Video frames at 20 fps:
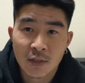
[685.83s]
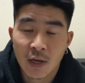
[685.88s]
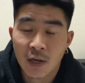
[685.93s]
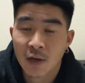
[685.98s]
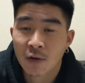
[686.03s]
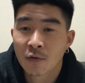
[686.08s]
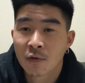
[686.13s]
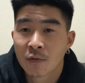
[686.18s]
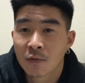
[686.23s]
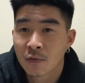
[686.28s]
I
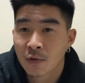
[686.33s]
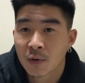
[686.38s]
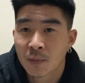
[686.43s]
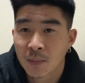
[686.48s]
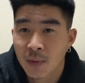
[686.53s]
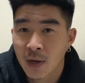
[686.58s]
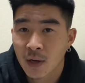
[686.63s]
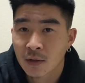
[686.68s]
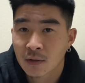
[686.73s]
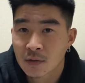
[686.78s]
can revert
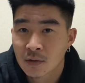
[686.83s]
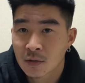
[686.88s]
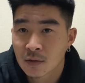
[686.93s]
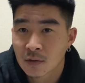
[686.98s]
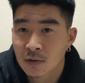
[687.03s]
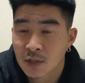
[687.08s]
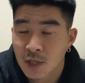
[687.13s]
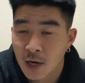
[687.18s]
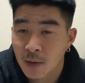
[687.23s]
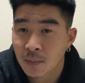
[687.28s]
back to
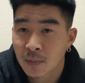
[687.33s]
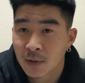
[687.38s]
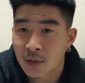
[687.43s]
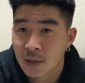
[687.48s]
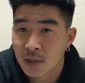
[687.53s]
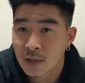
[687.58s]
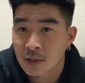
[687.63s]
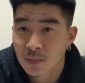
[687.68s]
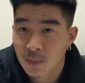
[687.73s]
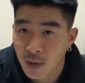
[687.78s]

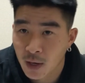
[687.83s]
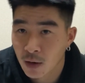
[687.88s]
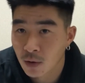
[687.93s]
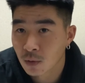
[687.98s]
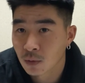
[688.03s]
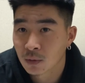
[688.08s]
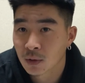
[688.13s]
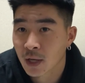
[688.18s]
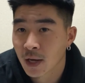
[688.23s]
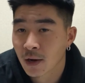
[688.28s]
Japanese, my
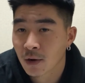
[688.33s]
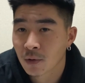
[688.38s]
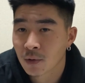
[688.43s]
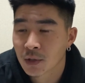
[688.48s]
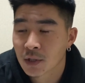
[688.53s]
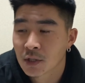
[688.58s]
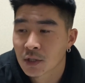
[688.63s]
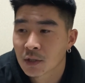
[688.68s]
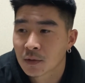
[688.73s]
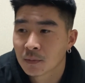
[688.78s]
own language.